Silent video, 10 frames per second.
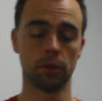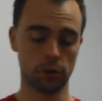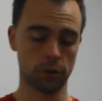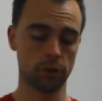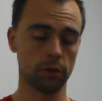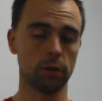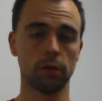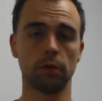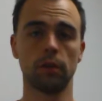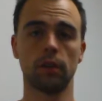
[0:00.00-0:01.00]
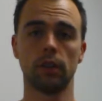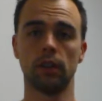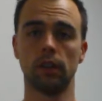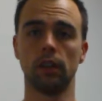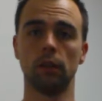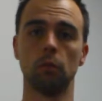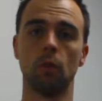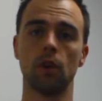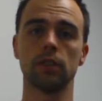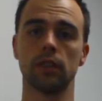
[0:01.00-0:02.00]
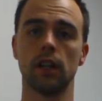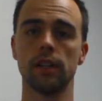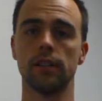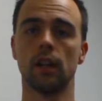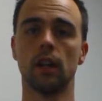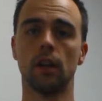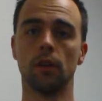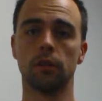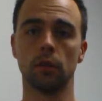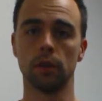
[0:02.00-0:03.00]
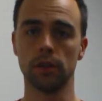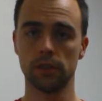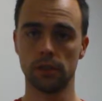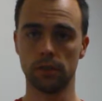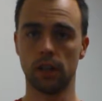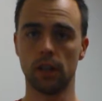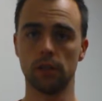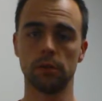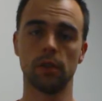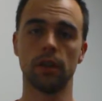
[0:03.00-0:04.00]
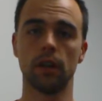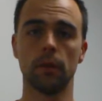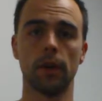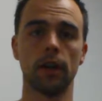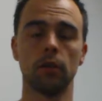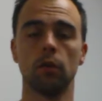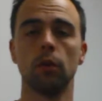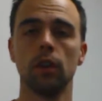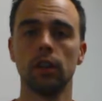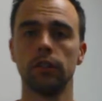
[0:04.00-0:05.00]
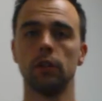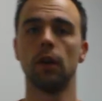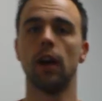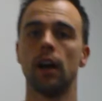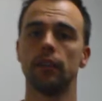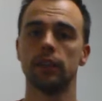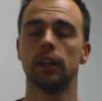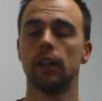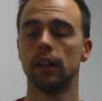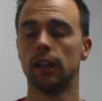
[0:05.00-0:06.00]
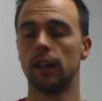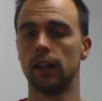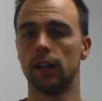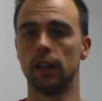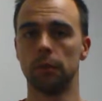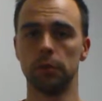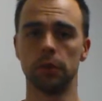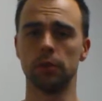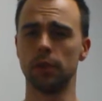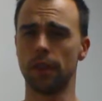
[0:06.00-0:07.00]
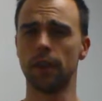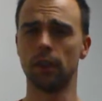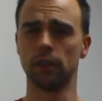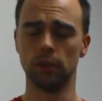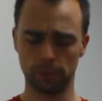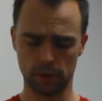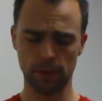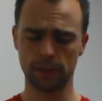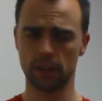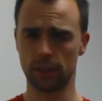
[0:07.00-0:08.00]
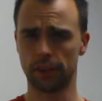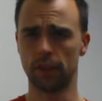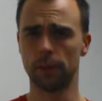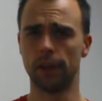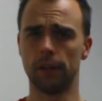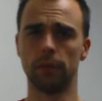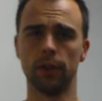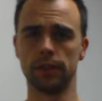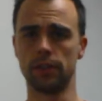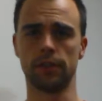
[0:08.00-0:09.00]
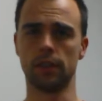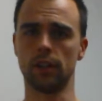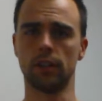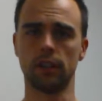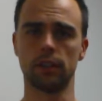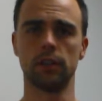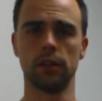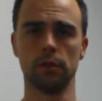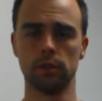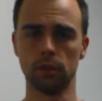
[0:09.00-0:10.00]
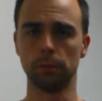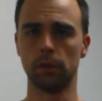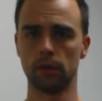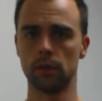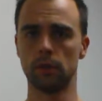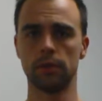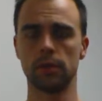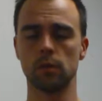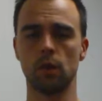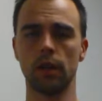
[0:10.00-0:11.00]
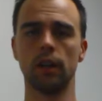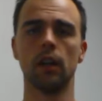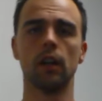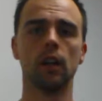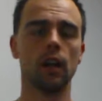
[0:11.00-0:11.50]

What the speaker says: I'm going to show you the wall slides. For this, you can use the TheraBand, or if you have it, you can use a TheraLoop. It's basically like TheraBand, but it's just a continuous loop. It's about this wide.